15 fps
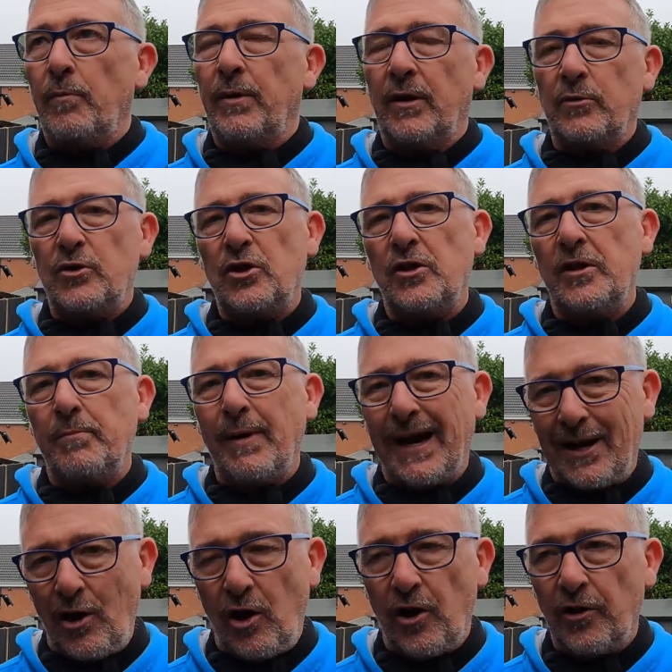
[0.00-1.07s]
on but I was turning
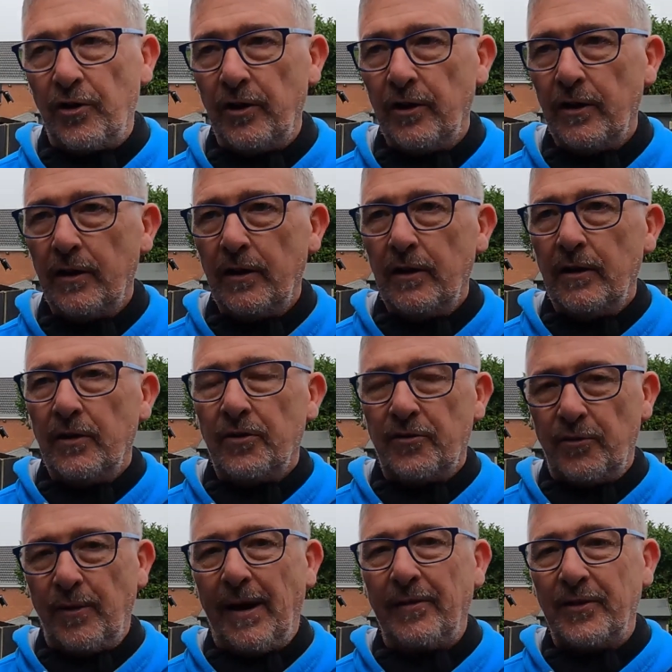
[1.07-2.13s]
back on
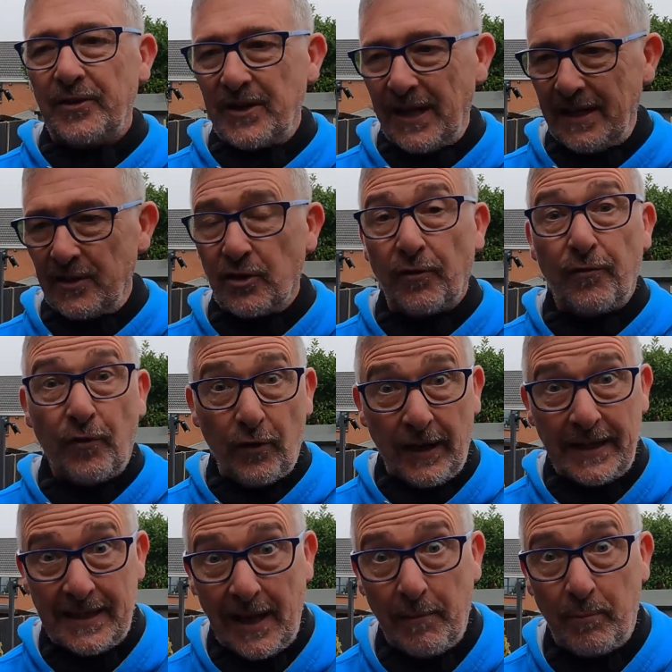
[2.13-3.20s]
throughout the day. So for
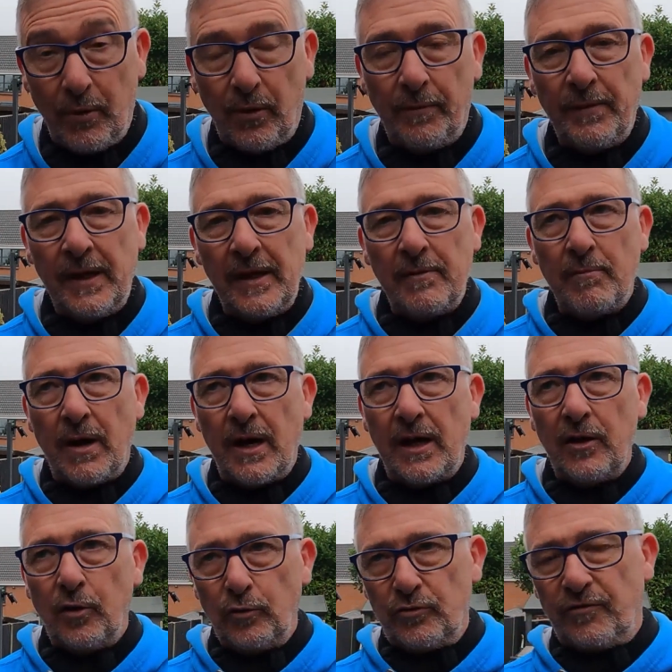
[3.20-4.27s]
example,
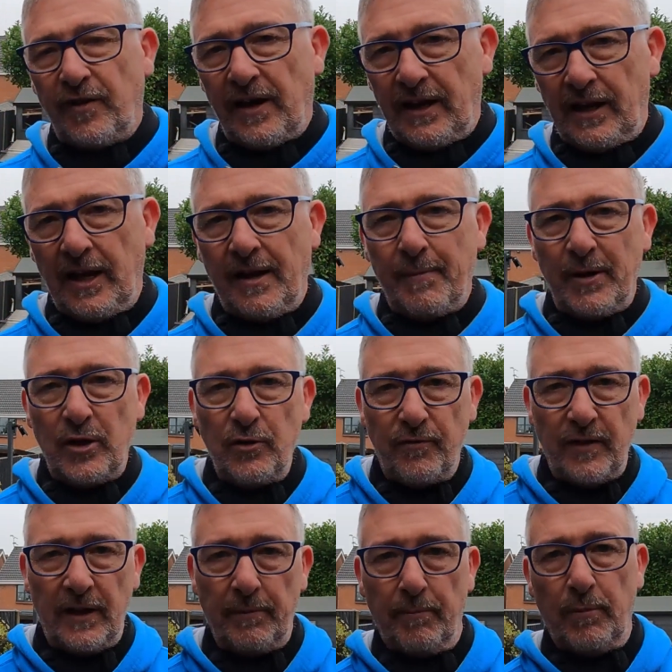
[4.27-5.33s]
my ultraviolet light, my
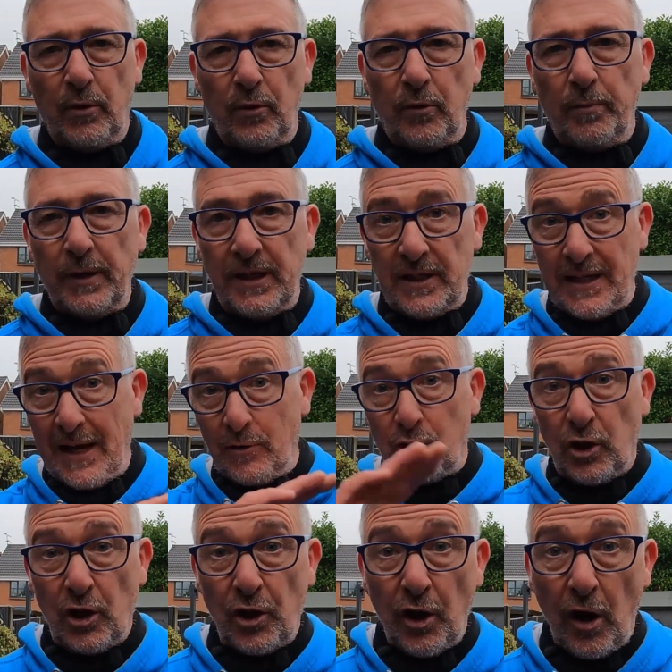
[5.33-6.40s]
UV bulb is now
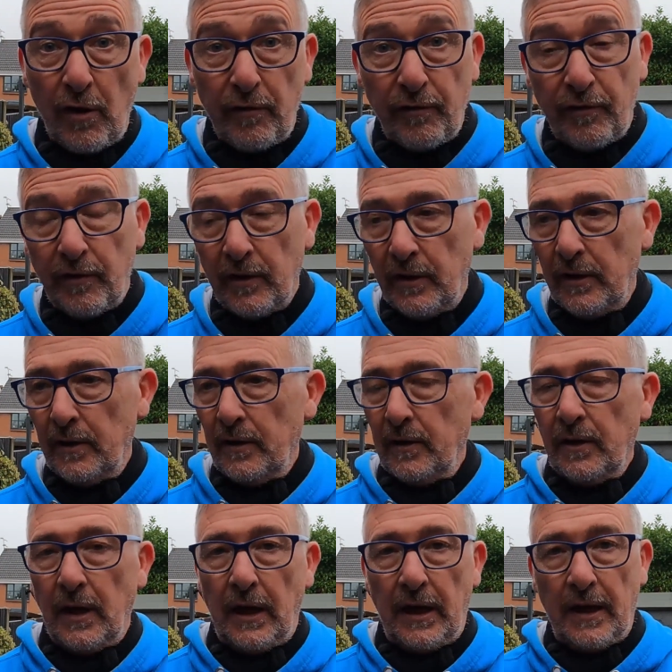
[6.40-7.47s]
turned off.
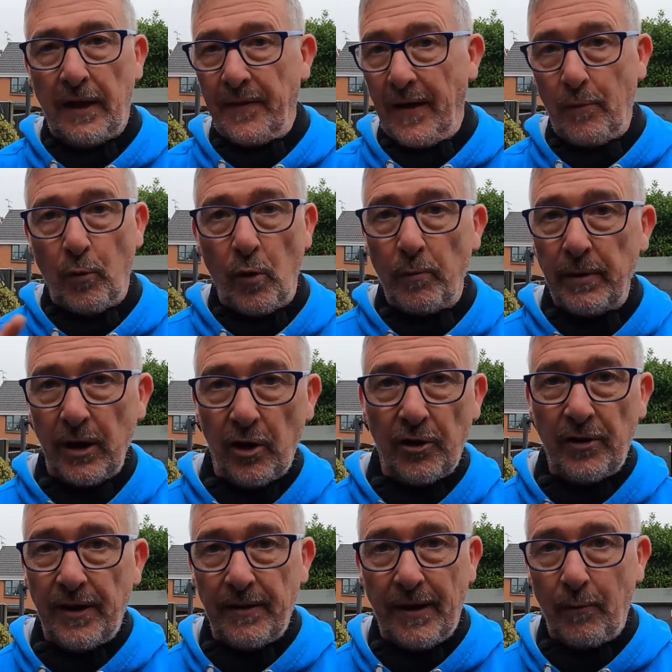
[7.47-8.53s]
That won't
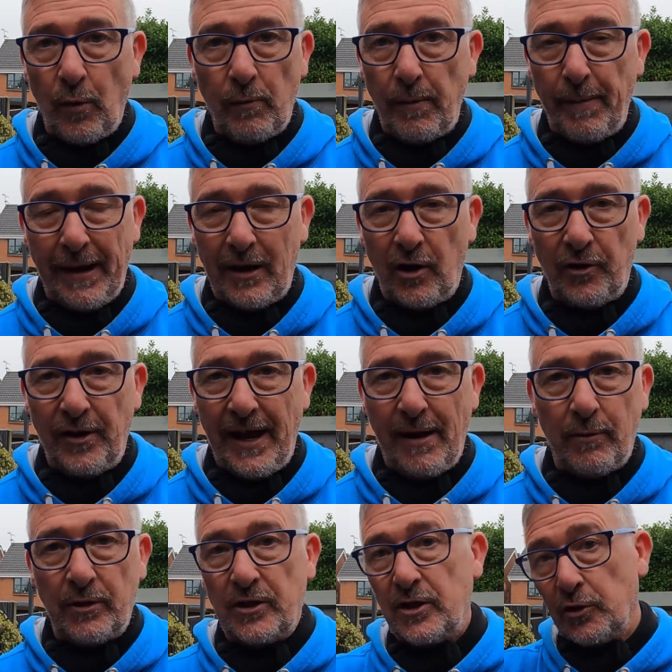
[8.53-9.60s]
be back on
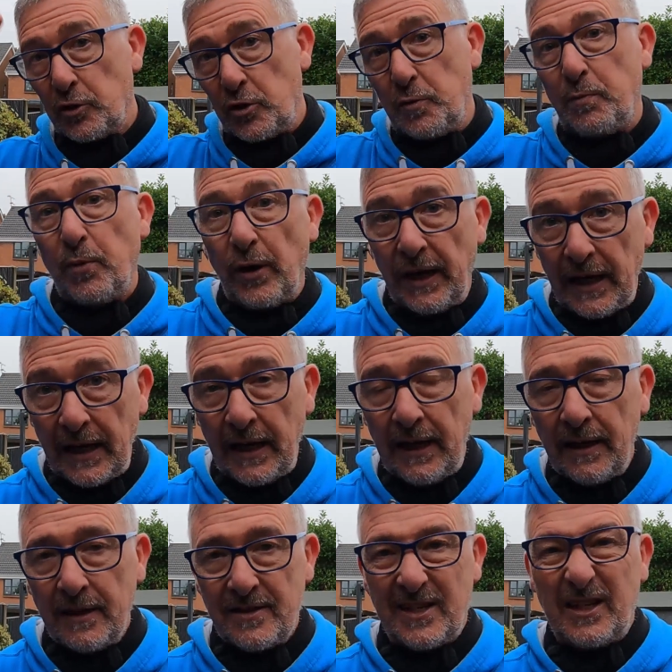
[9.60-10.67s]
now until spring.
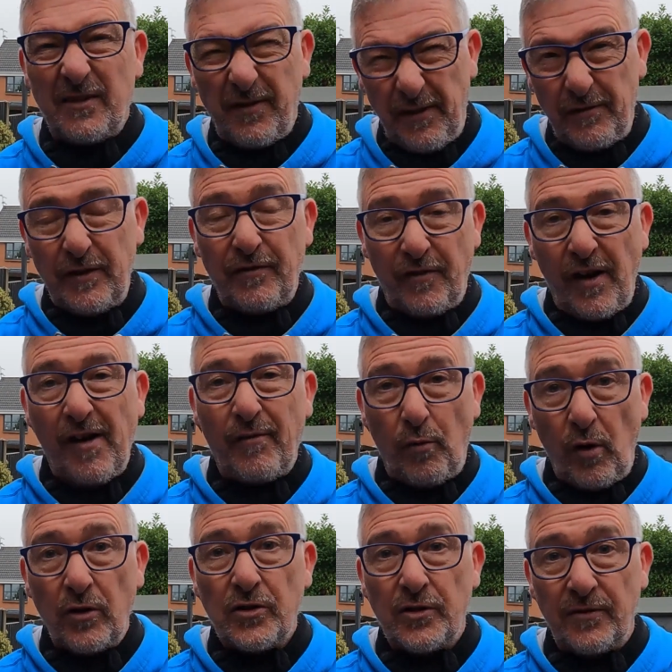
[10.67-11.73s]
So that's 55
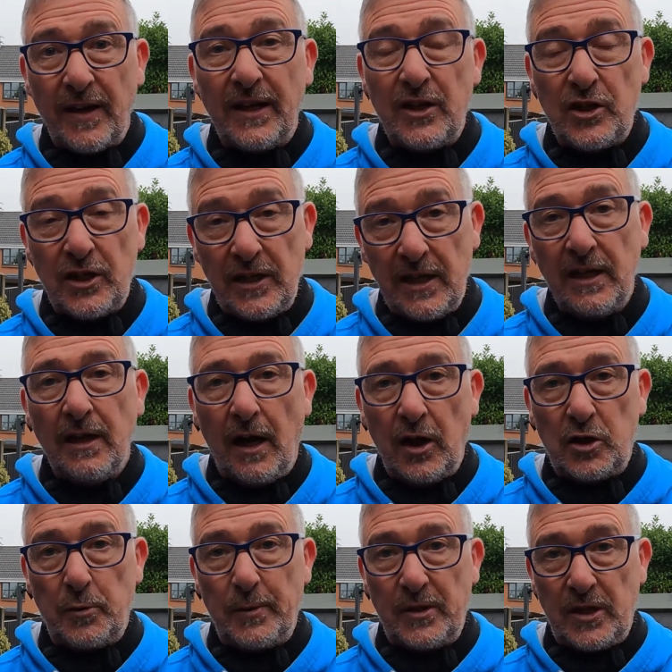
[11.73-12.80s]
watts of energy
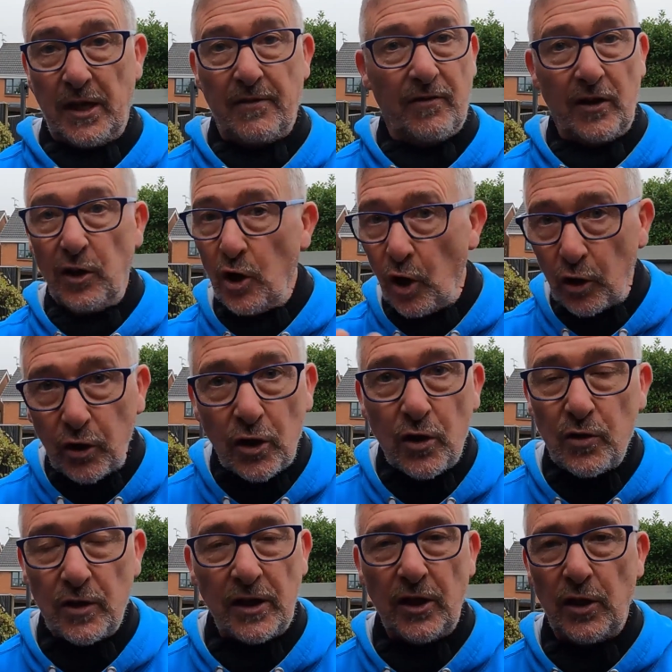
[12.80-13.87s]
I should be saving not
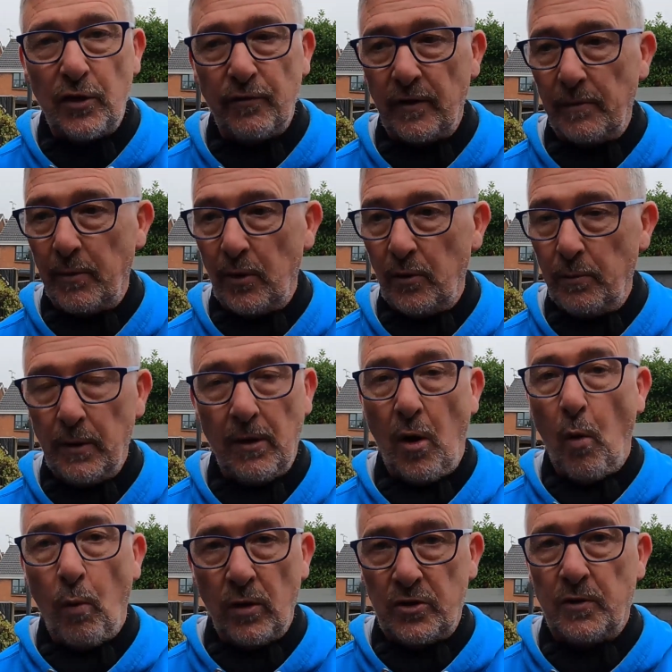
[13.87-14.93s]
using a UV bulb.
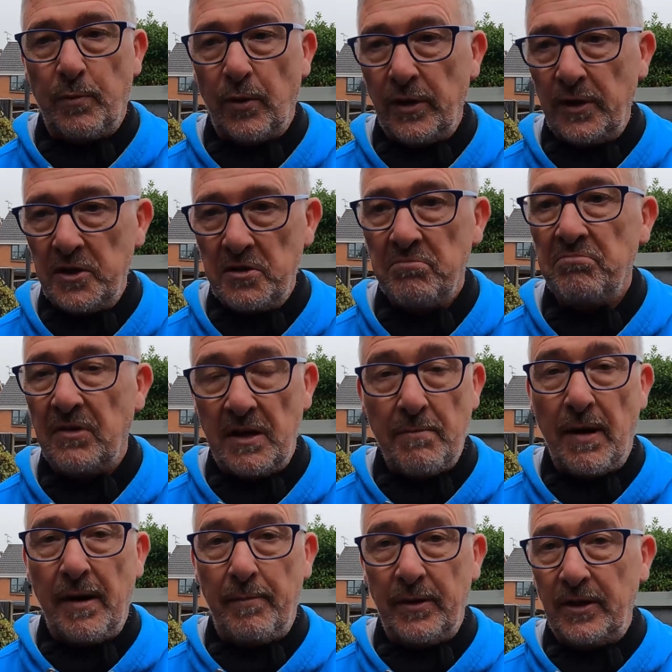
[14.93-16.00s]
What's the point? In
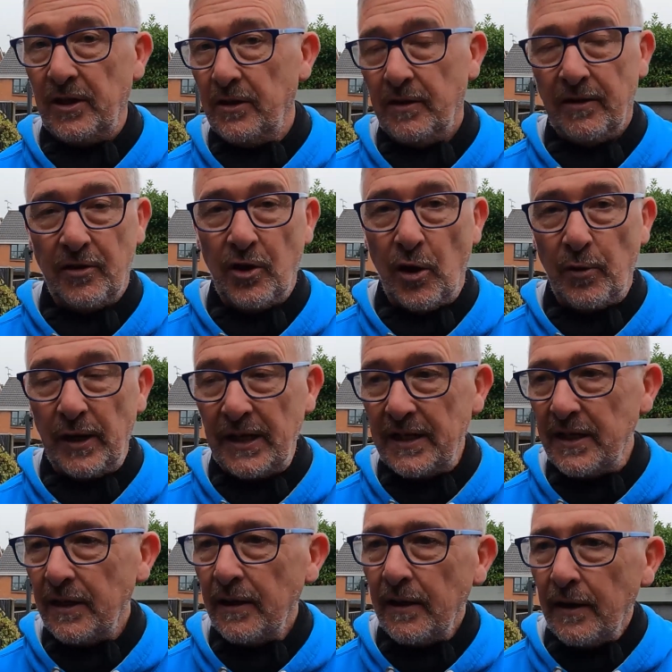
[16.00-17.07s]
my opinion, no
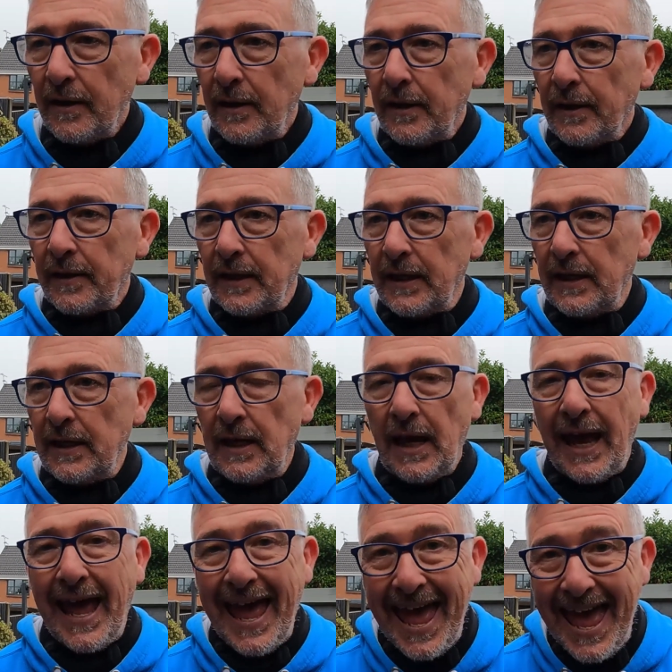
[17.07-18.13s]
need.
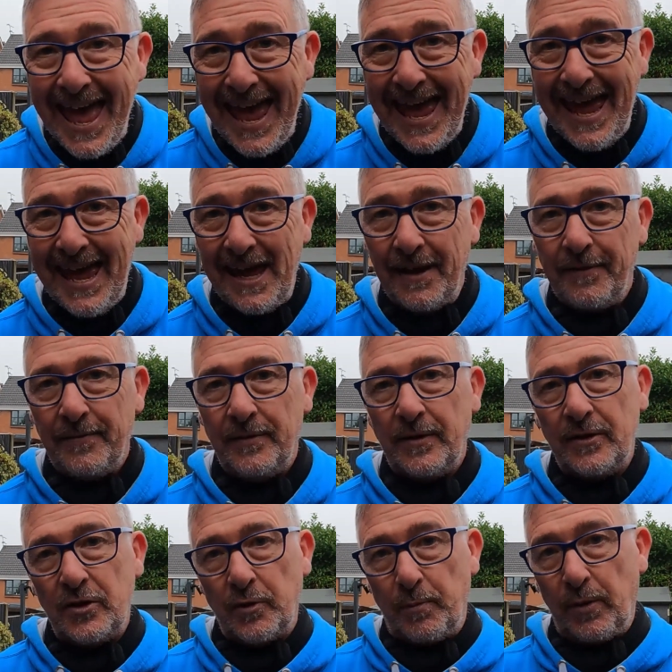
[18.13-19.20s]
The air
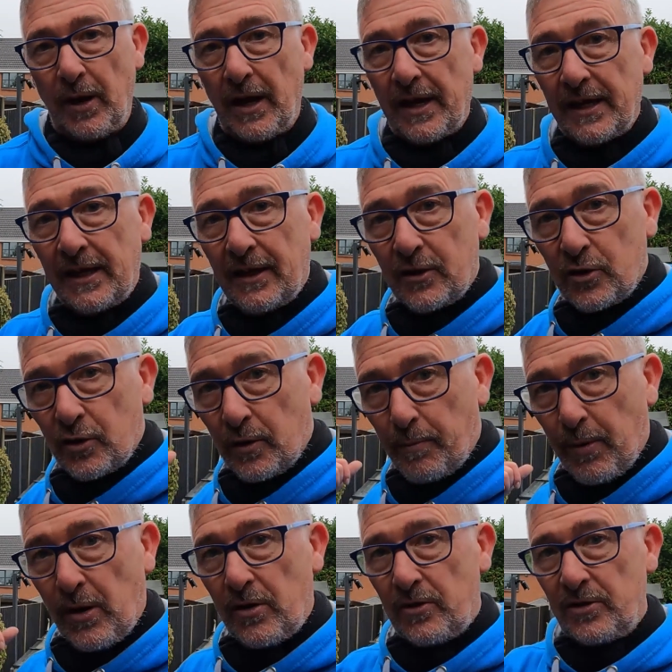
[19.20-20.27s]
supply to the
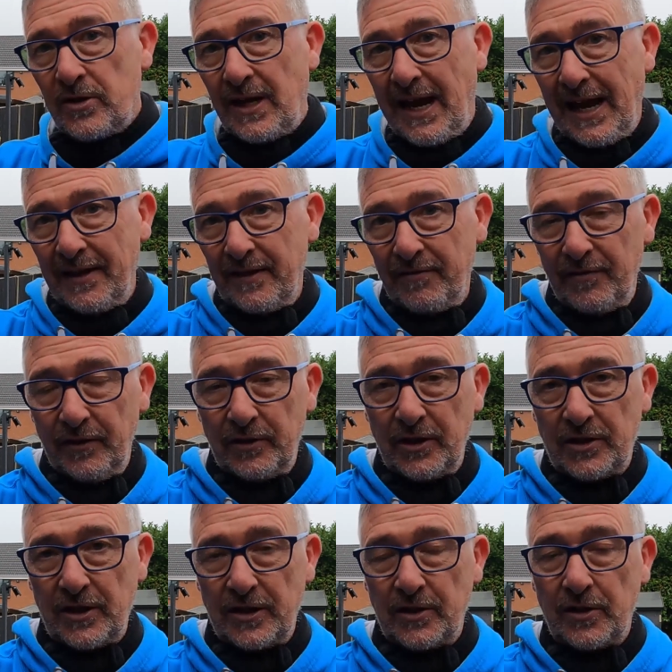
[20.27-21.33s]
pond and the
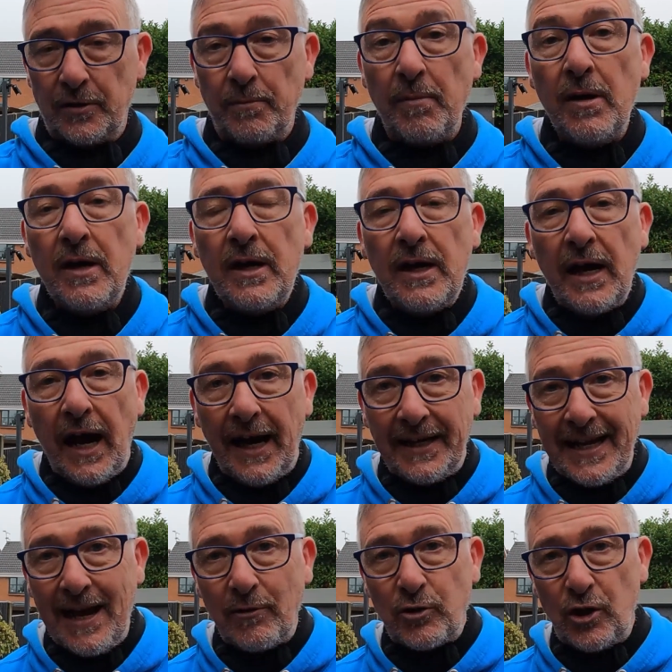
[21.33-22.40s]
filter system I
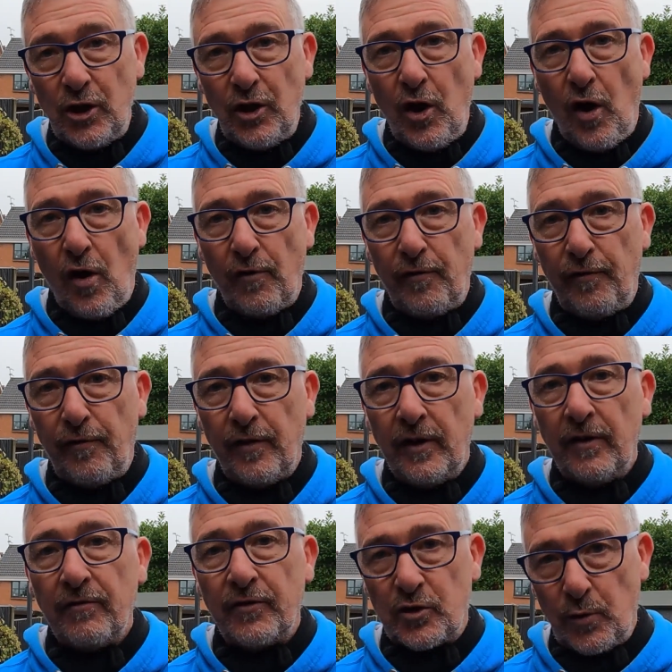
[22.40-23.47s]
now turn off
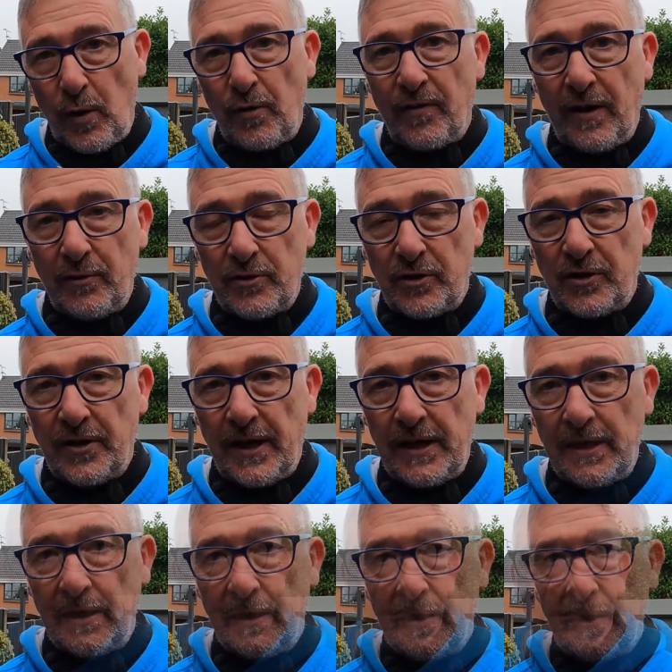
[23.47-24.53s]
for 12 hours of the
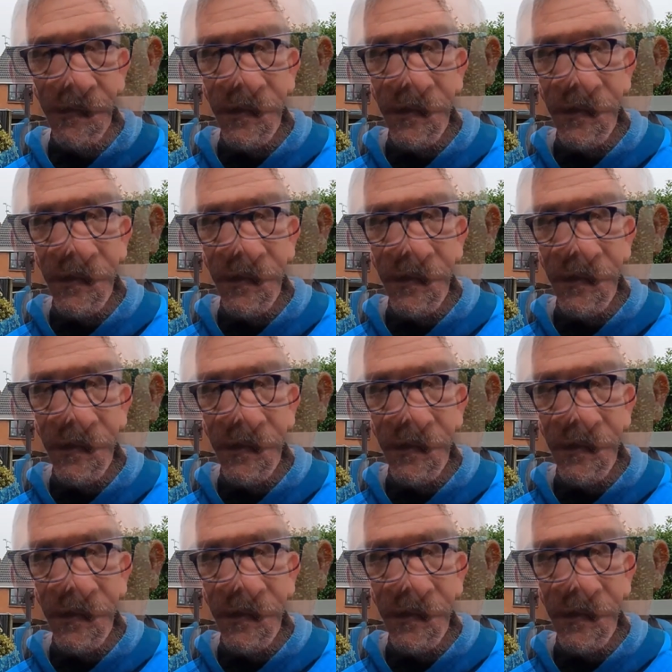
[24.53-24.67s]
day.